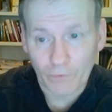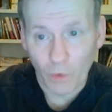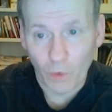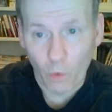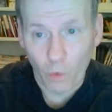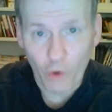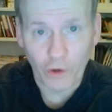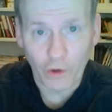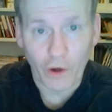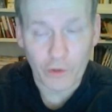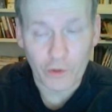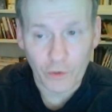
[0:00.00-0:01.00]
working
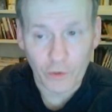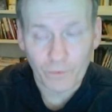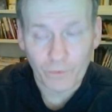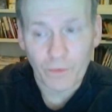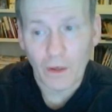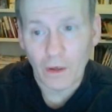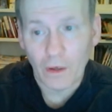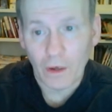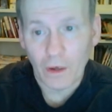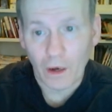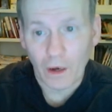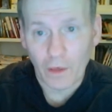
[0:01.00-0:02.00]
on you,
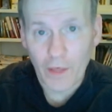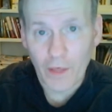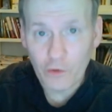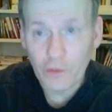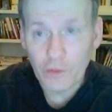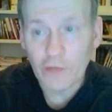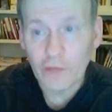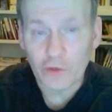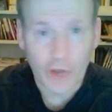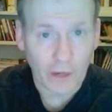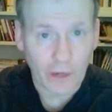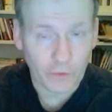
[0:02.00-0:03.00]
uh, then you need to
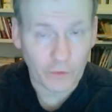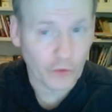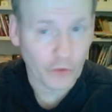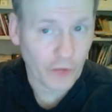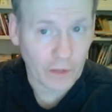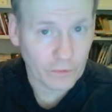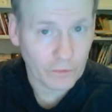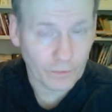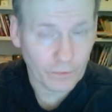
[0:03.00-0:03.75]
check if you're saved.